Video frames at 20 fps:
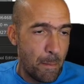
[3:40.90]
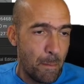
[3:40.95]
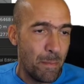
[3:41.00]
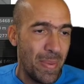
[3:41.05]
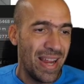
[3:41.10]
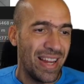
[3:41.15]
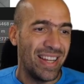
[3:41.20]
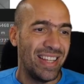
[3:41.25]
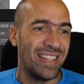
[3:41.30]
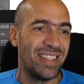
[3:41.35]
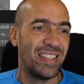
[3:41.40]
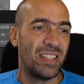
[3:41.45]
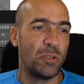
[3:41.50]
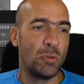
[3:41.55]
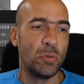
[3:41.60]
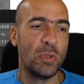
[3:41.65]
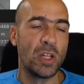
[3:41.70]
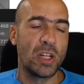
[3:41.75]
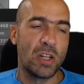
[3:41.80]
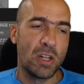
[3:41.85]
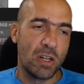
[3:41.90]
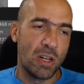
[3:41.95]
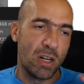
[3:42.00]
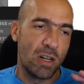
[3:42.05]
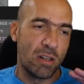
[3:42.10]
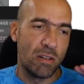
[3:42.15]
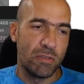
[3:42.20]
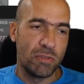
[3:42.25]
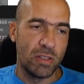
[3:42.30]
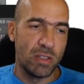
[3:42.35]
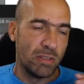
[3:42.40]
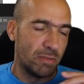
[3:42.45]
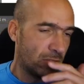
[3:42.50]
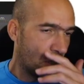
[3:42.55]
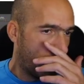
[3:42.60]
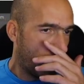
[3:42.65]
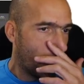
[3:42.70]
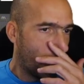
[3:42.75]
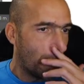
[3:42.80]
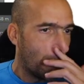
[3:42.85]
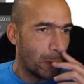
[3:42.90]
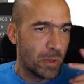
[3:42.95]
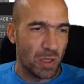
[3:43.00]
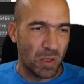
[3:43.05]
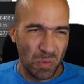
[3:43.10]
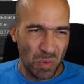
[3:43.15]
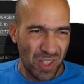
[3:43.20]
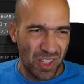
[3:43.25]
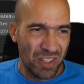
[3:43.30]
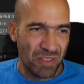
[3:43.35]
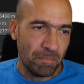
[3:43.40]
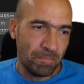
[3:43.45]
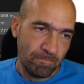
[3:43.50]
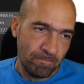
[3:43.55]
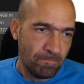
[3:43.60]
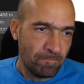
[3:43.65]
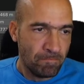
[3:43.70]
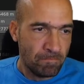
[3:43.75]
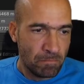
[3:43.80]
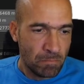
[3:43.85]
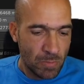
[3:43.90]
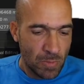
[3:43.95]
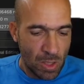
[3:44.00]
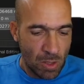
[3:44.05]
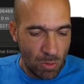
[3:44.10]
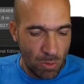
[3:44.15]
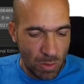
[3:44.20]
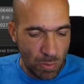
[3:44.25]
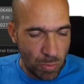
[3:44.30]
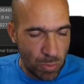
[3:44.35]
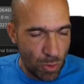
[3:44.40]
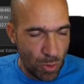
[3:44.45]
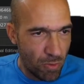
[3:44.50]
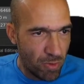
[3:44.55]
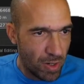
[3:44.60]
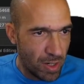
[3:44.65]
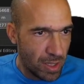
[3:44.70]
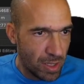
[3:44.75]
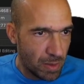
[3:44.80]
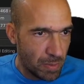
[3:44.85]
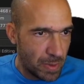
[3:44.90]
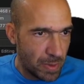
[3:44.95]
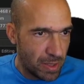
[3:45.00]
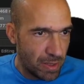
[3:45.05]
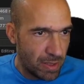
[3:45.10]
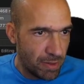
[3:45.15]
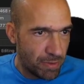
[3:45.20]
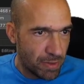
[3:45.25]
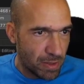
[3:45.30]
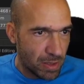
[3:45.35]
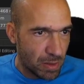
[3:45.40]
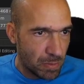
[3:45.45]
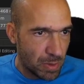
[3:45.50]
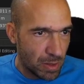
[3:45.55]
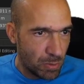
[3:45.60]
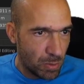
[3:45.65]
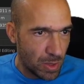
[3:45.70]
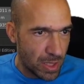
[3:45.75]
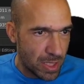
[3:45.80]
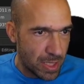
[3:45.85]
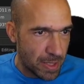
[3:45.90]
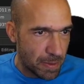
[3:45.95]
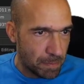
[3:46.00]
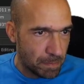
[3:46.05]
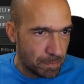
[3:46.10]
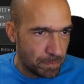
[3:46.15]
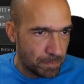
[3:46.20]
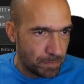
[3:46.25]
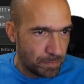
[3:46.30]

make it to the curve of the whole object, which could prove a little bit difficult, but we'll see.